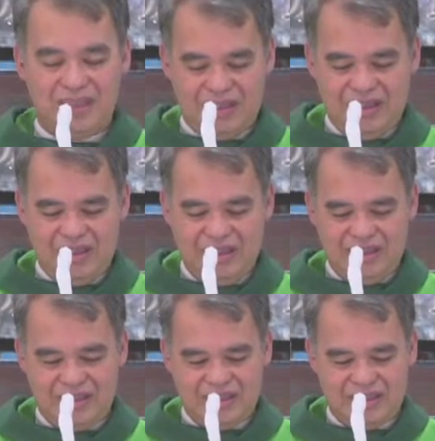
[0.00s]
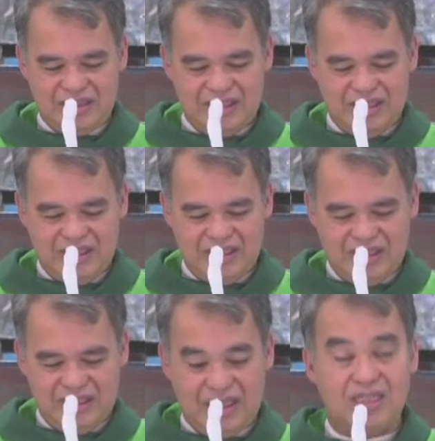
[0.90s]
years
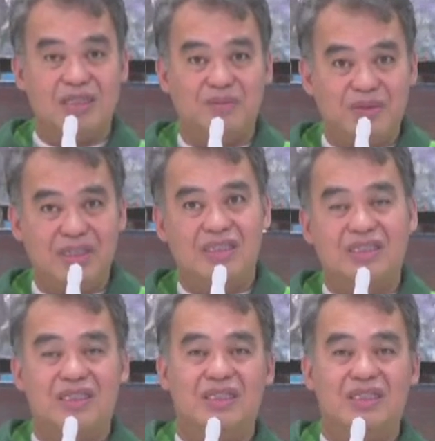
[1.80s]
as a priest,